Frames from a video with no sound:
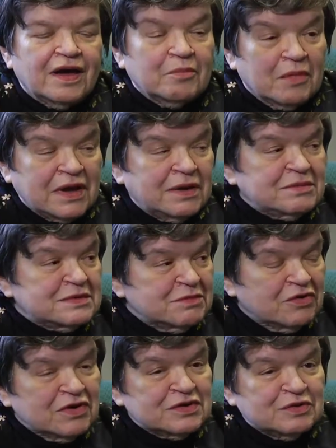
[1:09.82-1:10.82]
My name is
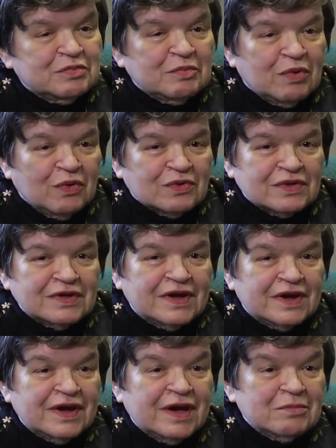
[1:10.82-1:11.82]
Mary Lou Popola,
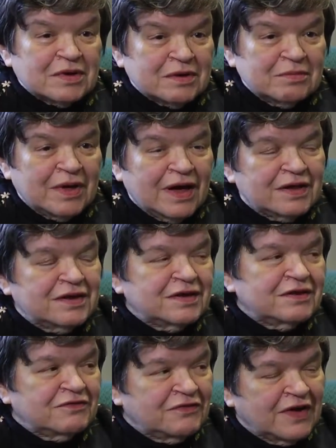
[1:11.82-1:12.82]
and I am a
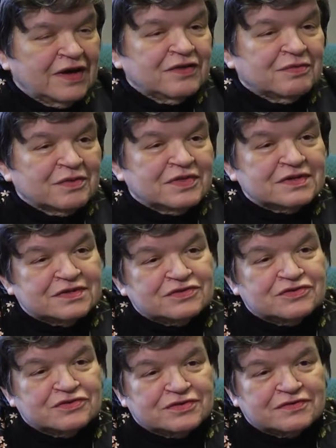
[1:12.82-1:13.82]
companion in faith with the
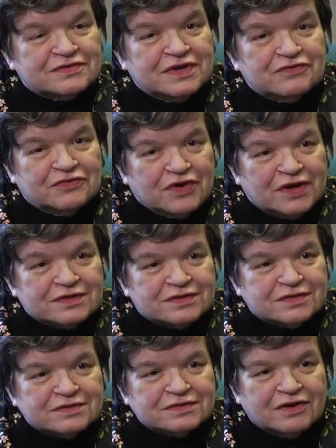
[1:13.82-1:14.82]
Sisters of St.
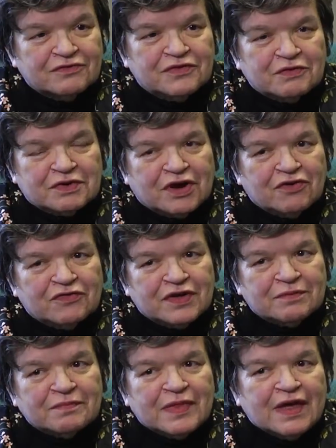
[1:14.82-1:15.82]
Francis of
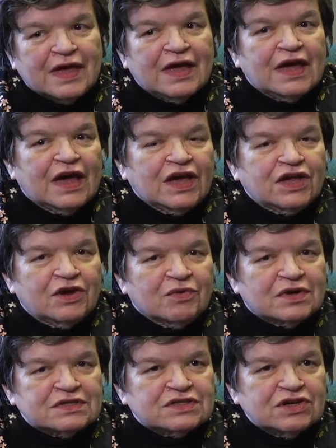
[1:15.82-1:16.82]
Philadelphia. You know,
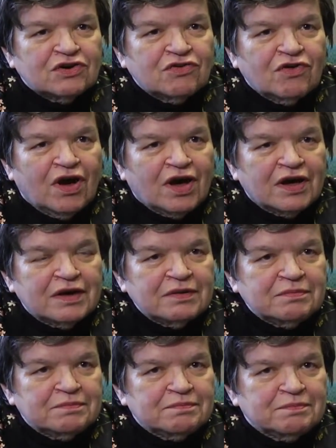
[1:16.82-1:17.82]
until
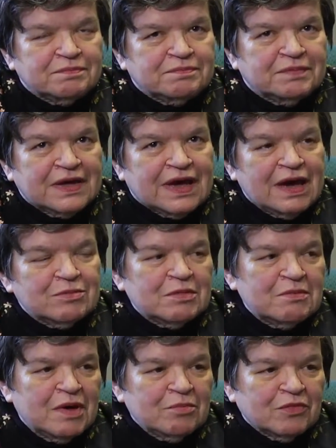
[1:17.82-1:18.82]
I became a
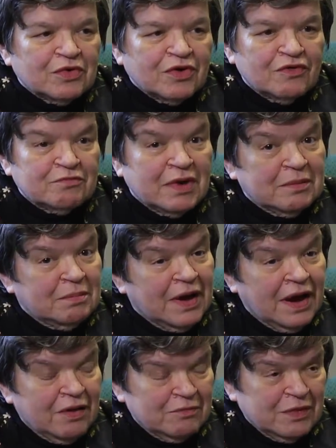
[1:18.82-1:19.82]
member of
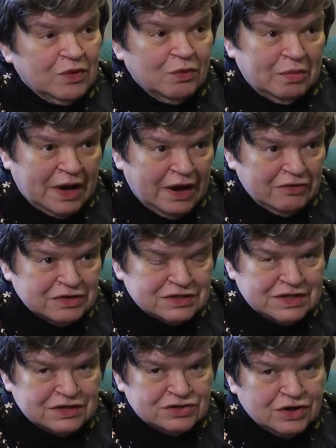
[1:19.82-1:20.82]
my old parish, St.